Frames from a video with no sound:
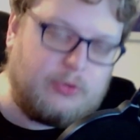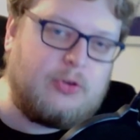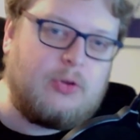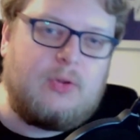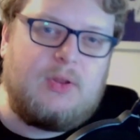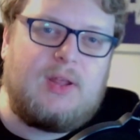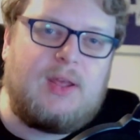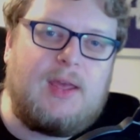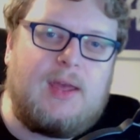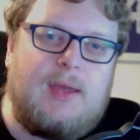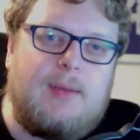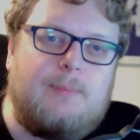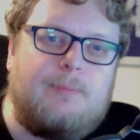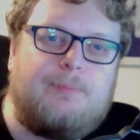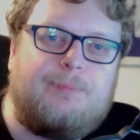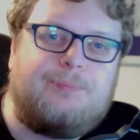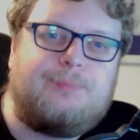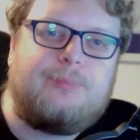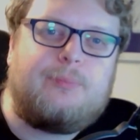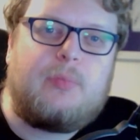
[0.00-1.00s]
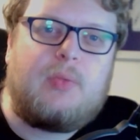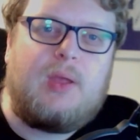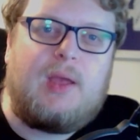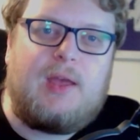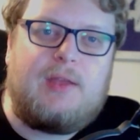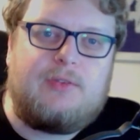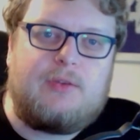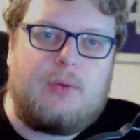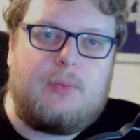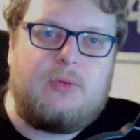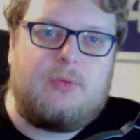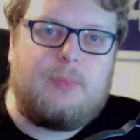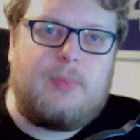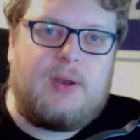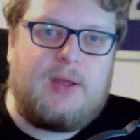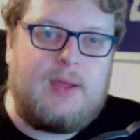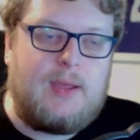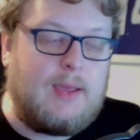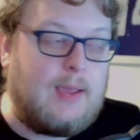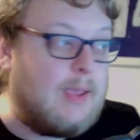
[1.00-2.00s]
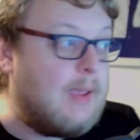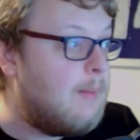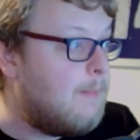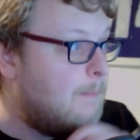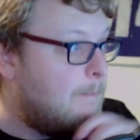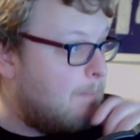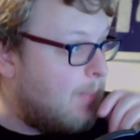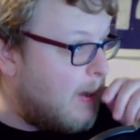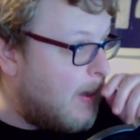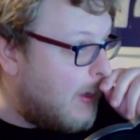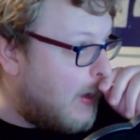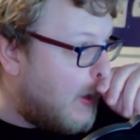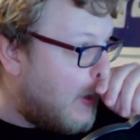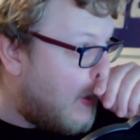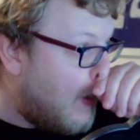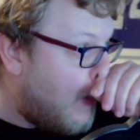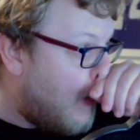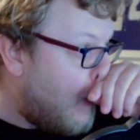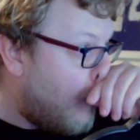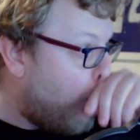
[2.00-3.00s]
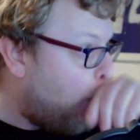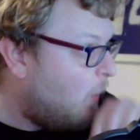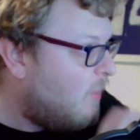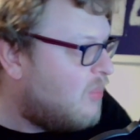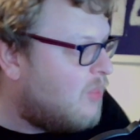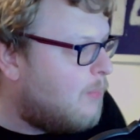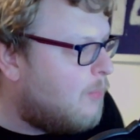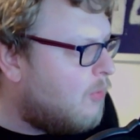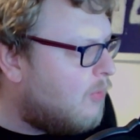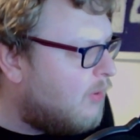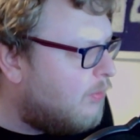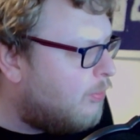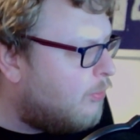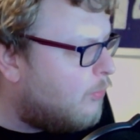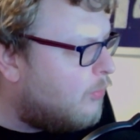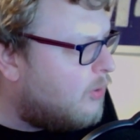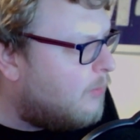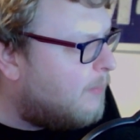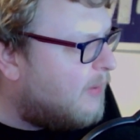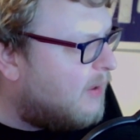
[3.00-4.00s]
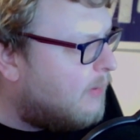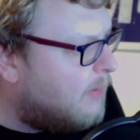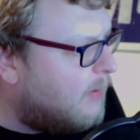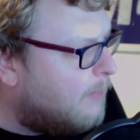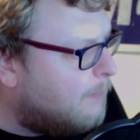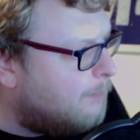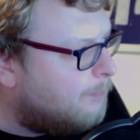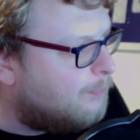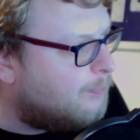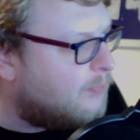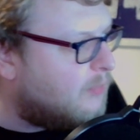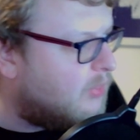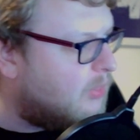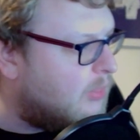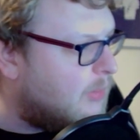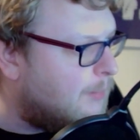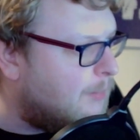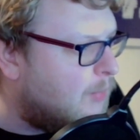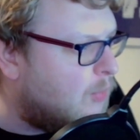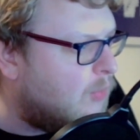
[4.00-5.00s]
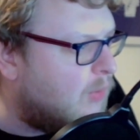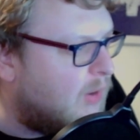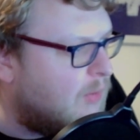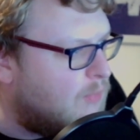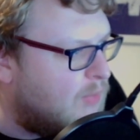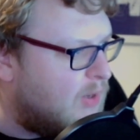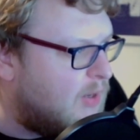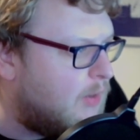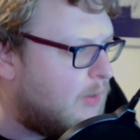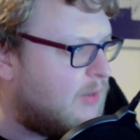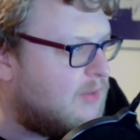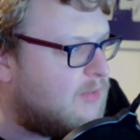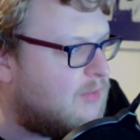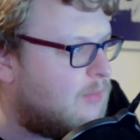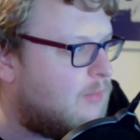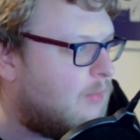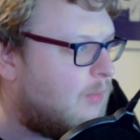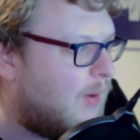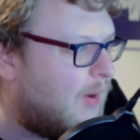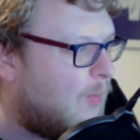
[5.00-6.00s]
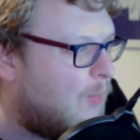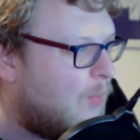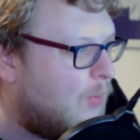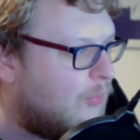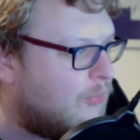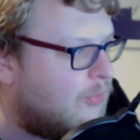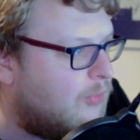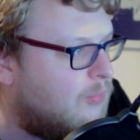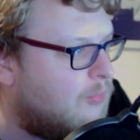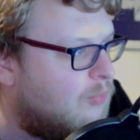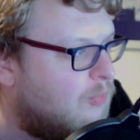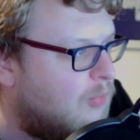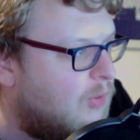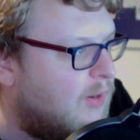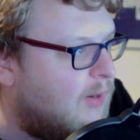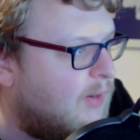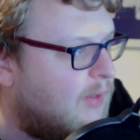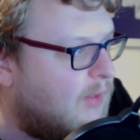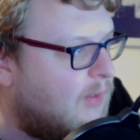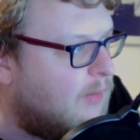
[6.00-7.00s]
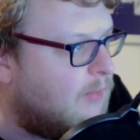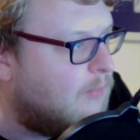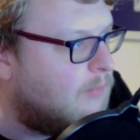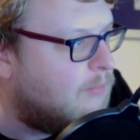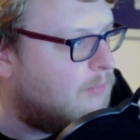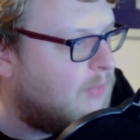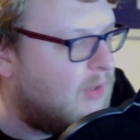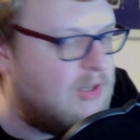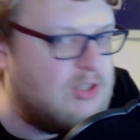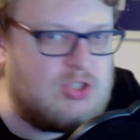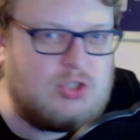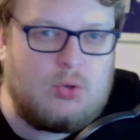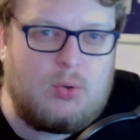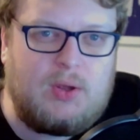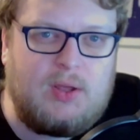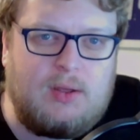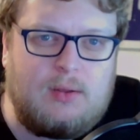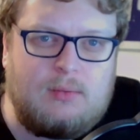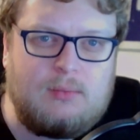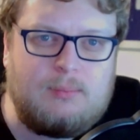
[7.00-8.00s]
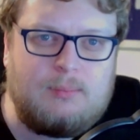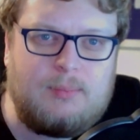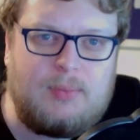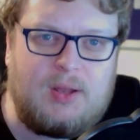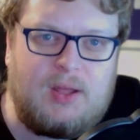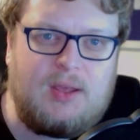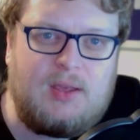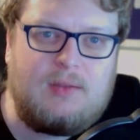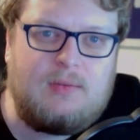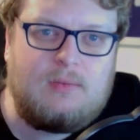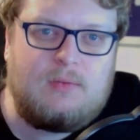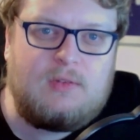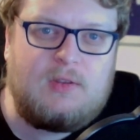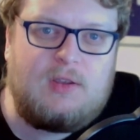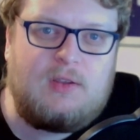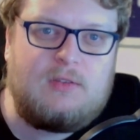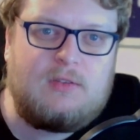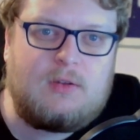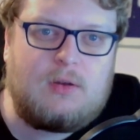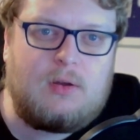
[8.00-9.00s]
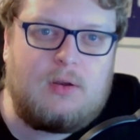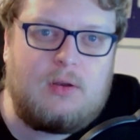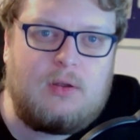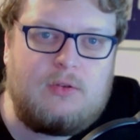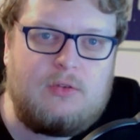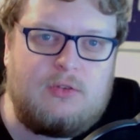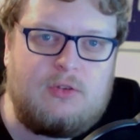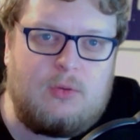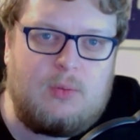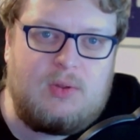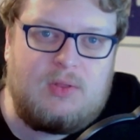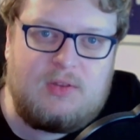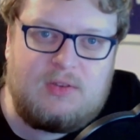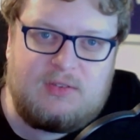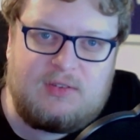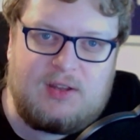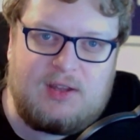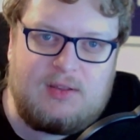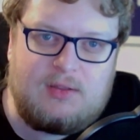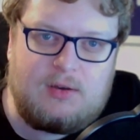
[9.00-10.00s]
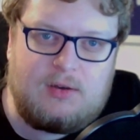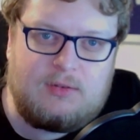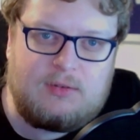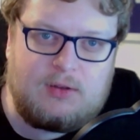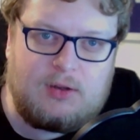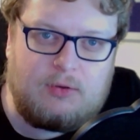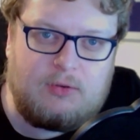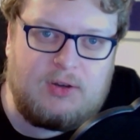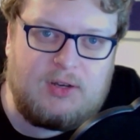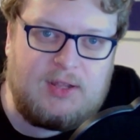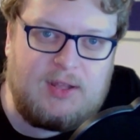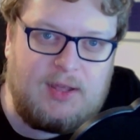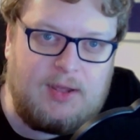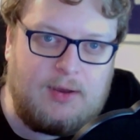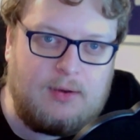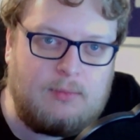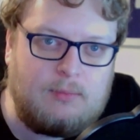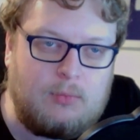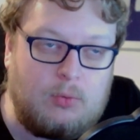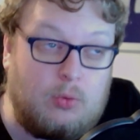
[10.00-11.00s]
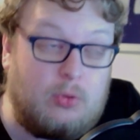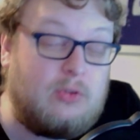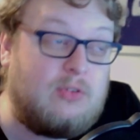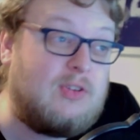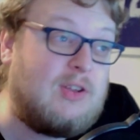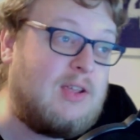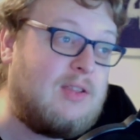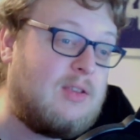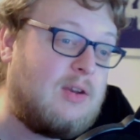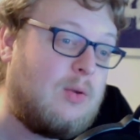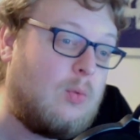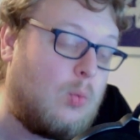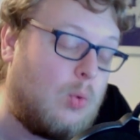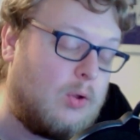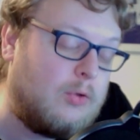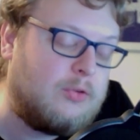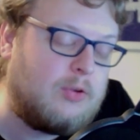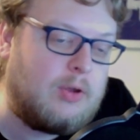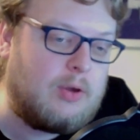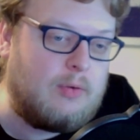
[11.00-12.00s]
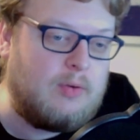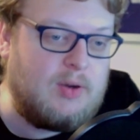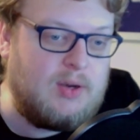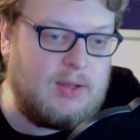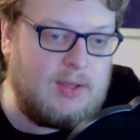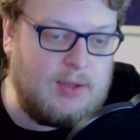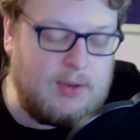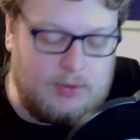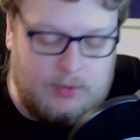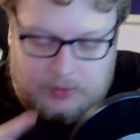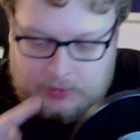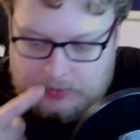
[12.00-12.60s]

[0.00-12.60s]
on the game as I was playing it, but the more I thought about it, the more I realized I wasn't really enjoying playing Cities Skylines 2 in the state that it's currently in, or the state that it was currently in.